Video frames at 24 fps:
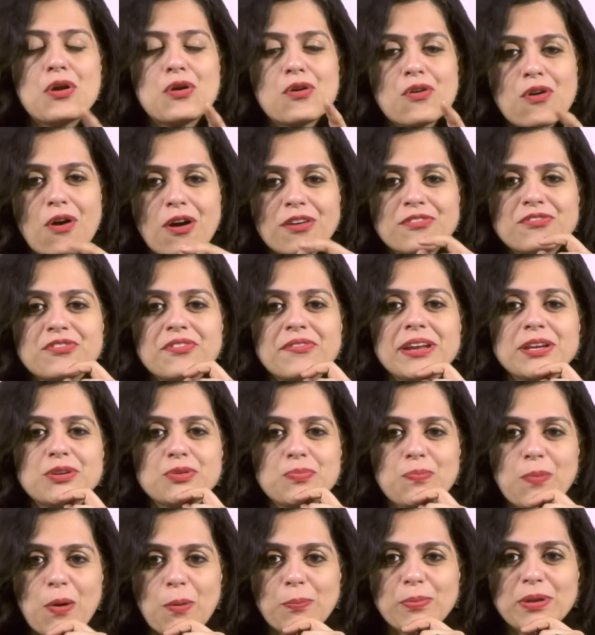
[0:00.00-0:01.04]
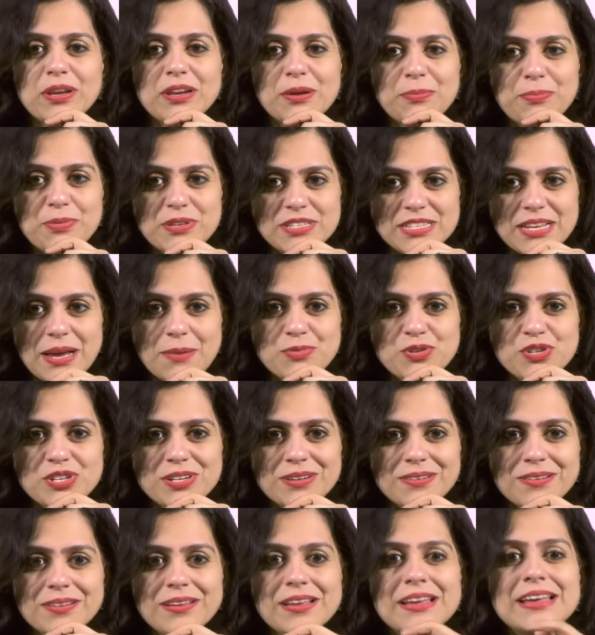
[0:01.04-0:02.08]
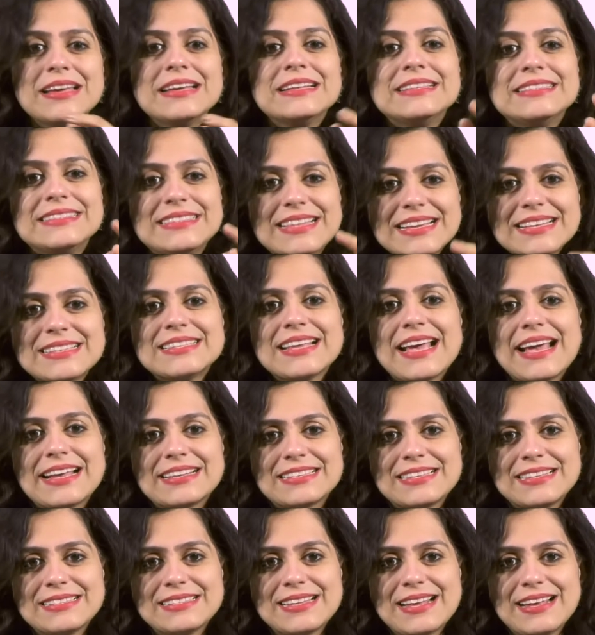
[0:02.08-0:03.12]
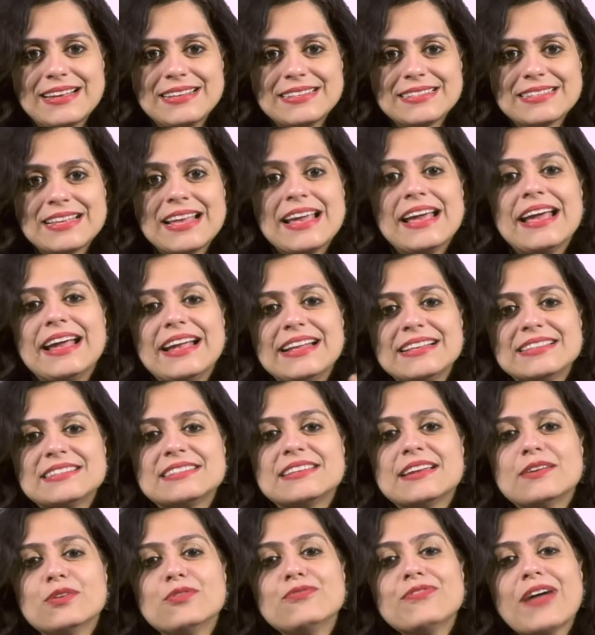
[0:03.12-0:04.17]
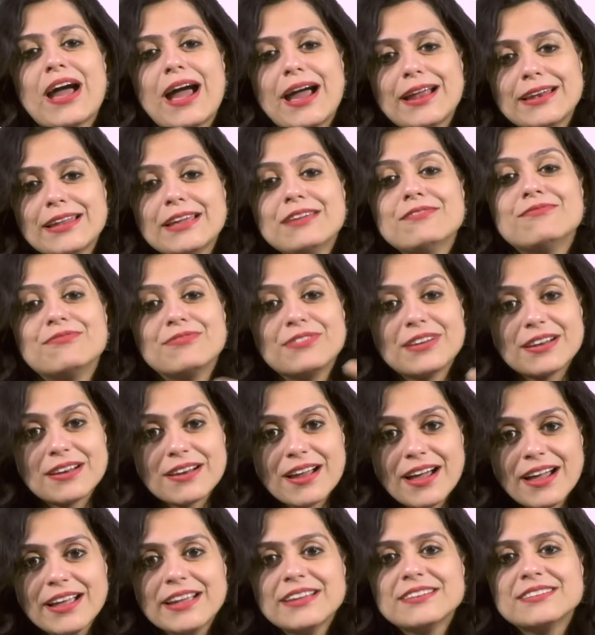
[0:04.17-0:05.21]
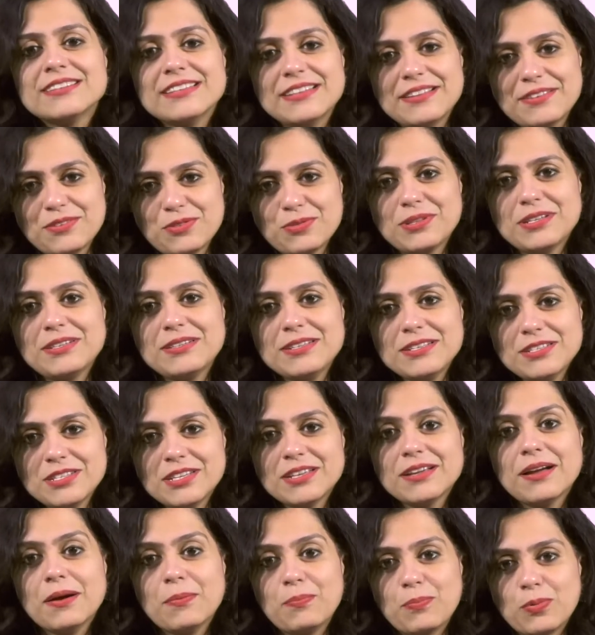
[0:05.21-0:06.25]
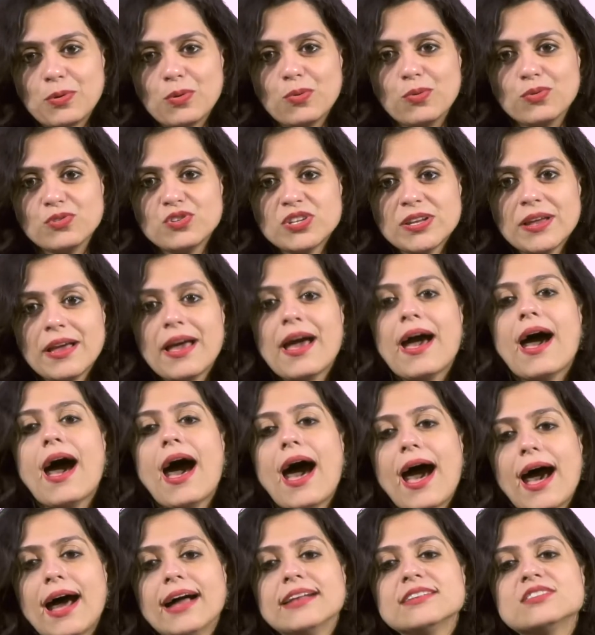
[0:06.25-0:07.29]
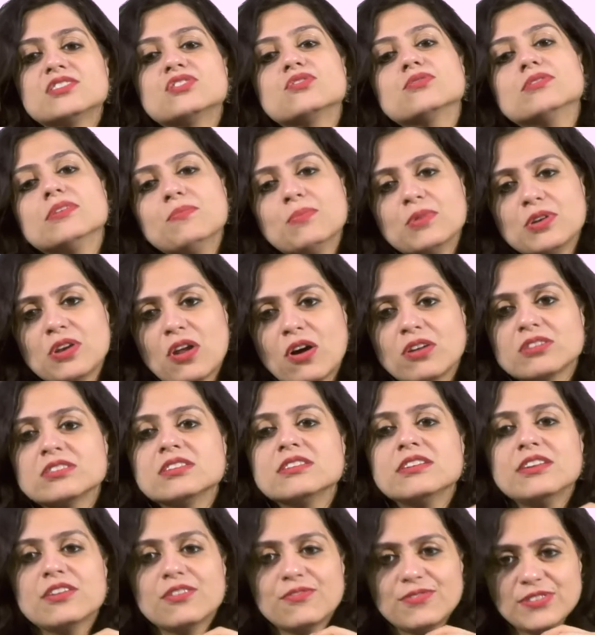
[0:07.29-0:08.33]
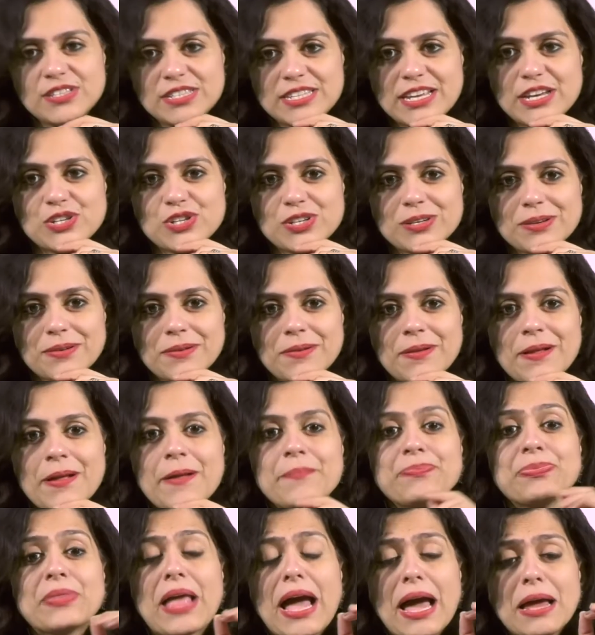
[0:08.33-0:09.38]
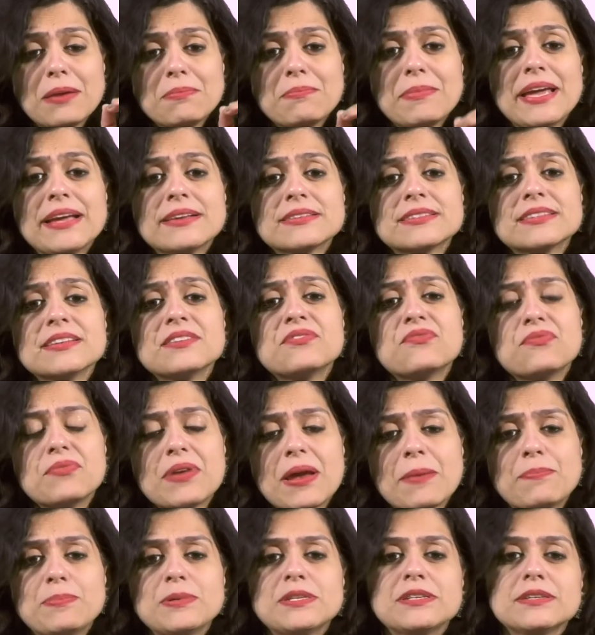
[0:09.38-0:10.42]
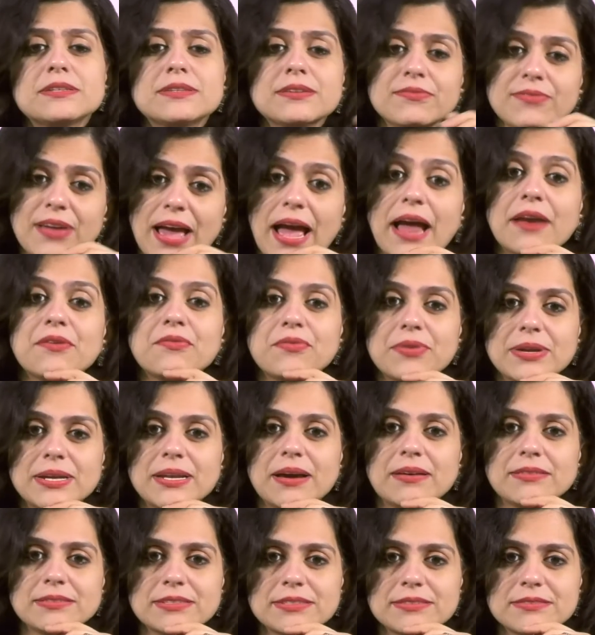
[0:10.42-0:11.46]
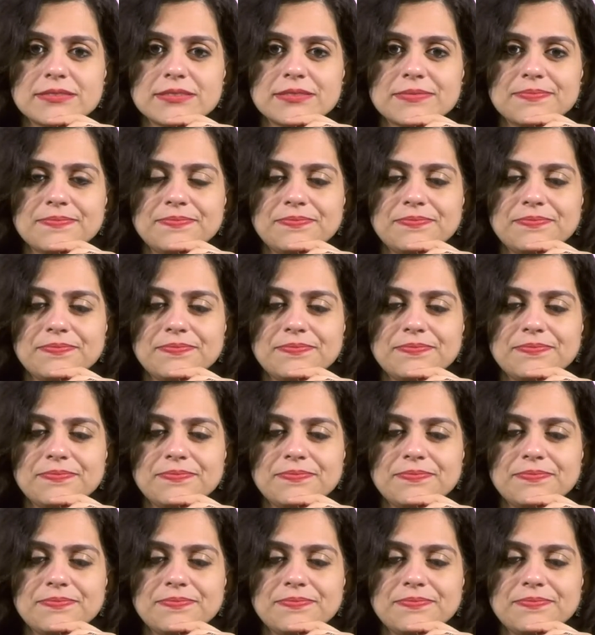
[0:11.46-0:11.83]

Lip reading: Contrary to popular presumption, this exercise, instead of adding variety to the teaching approach, adds to the monotony of a session and makes it repetitive and redundant.